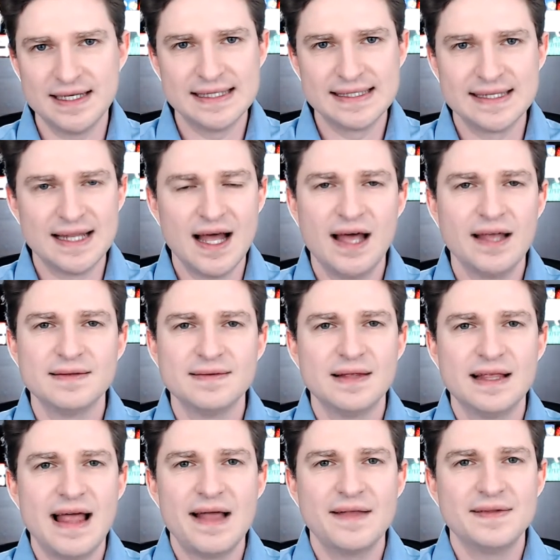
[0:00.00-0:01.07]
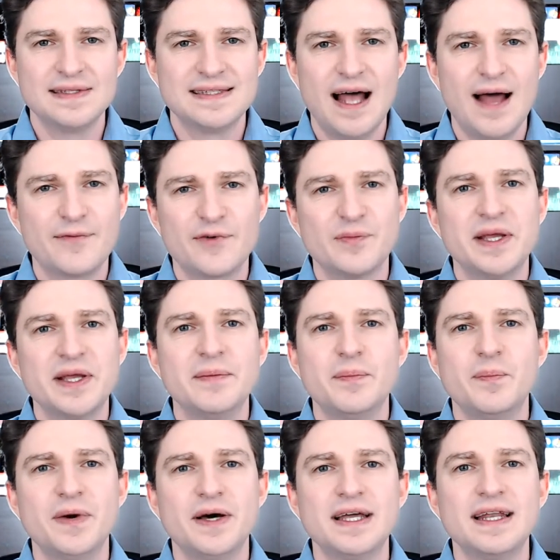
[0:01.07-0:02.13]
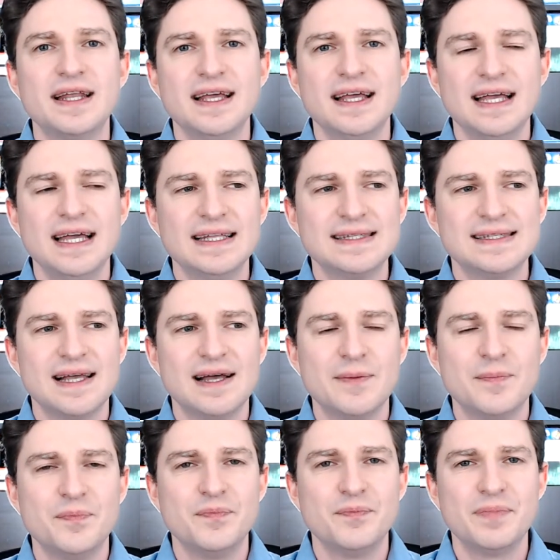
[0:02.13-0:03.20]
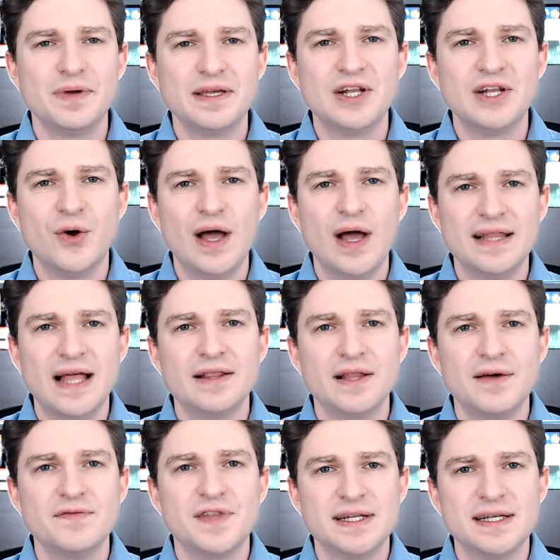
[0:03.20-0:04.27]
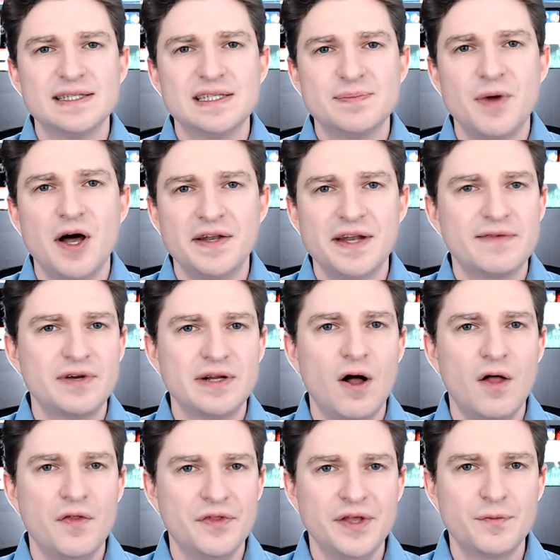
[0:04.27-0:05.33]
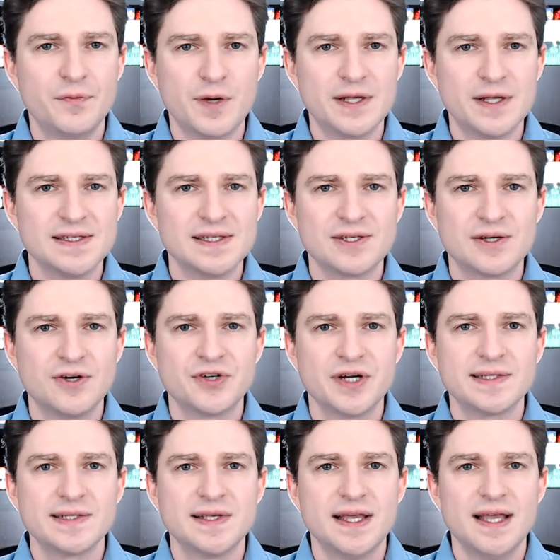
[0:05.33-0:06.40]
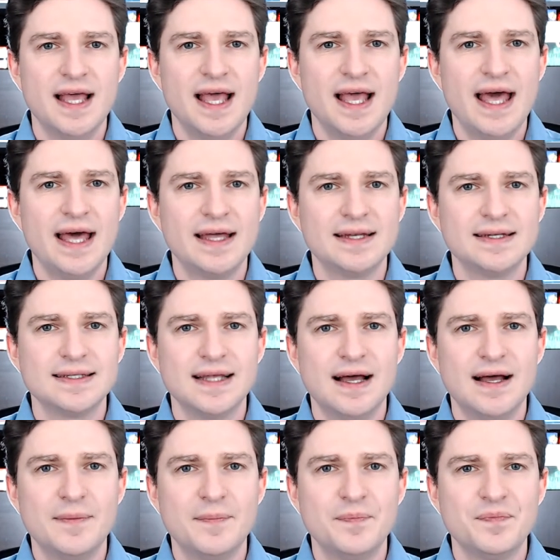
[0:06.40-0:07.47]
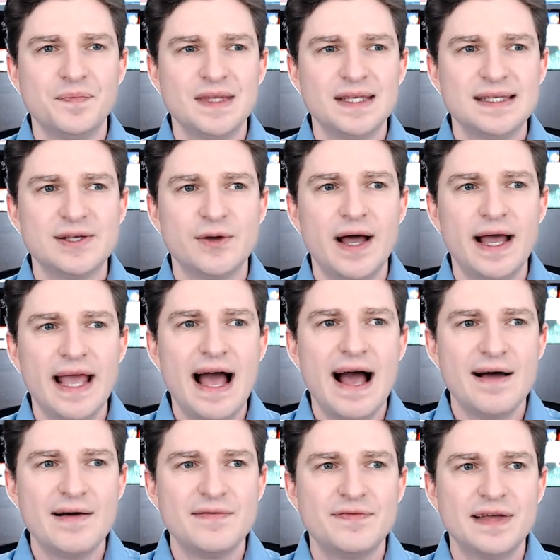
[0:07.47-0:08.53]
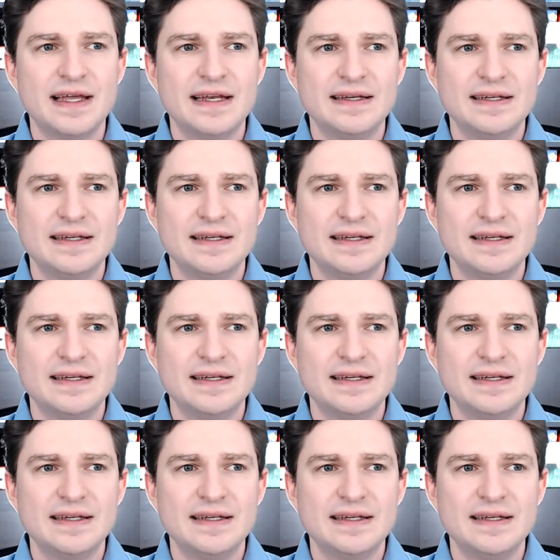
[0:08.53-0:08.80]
It's not for me, but it's but you know, I love that it spawned all the rest of the Star Treks, and so I have an